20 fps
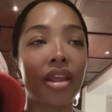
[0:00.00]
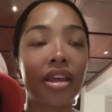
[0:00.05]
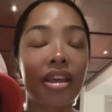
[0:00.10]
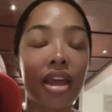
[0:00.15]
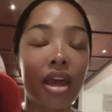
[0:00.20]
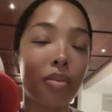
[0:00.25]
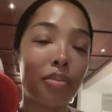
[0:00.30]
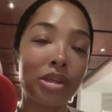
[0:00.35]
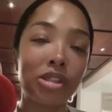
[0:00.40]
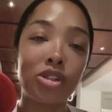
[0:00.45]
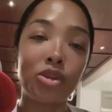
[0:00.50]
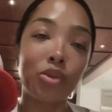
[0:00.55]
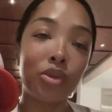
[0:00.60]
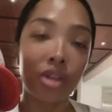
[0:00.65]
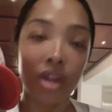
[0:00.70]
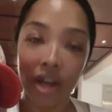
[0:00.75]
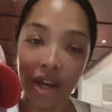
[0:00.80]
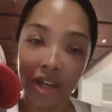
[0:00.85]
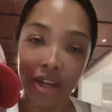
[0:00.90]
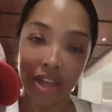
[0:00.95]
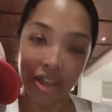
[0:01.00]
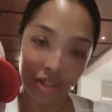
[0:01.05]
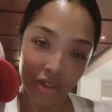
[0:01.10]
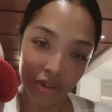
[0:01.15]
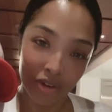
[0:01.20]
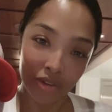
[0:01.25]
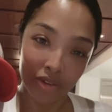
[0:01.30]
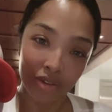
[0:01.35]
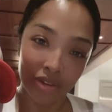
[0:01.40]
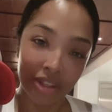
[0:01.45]
And they can't be too young
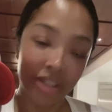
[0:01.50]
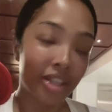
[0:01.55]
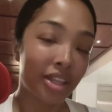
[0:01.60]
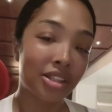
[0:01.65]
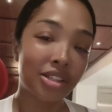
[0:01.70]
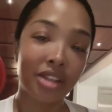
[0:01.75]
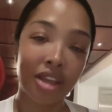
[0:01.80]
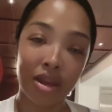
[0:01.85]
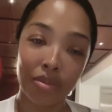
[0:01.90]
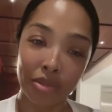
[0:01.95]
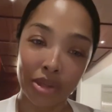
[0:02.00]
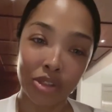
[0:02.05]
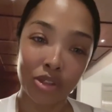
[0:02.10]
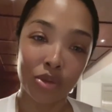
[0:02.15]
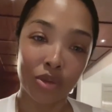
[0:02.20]
either. The kids can't